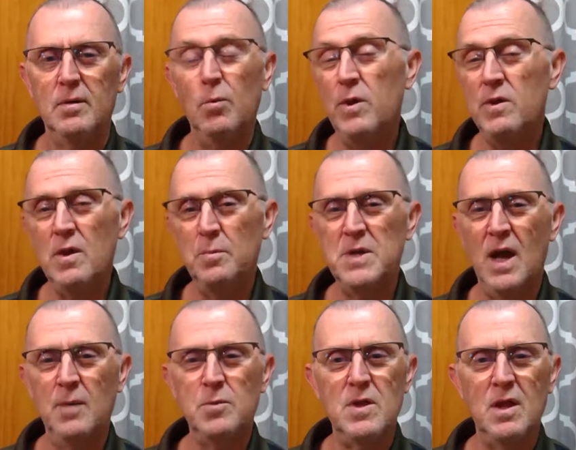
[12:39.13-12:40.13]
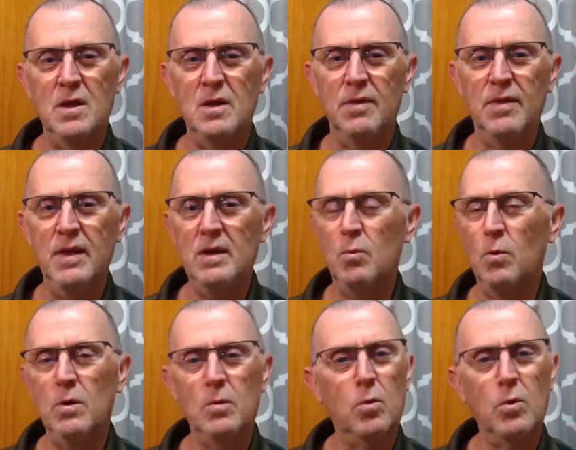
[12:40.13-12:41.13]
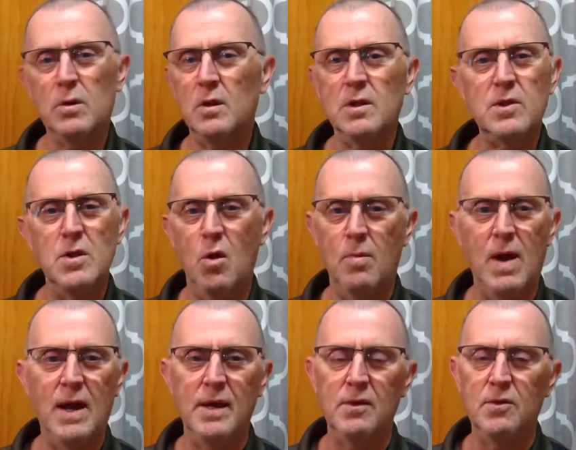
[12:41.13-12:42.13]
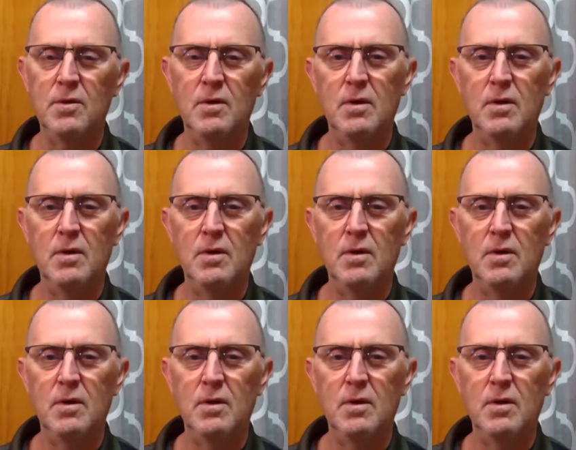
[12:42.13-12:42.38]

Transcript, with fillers: We sometimes tend to think we're worthless nobodies.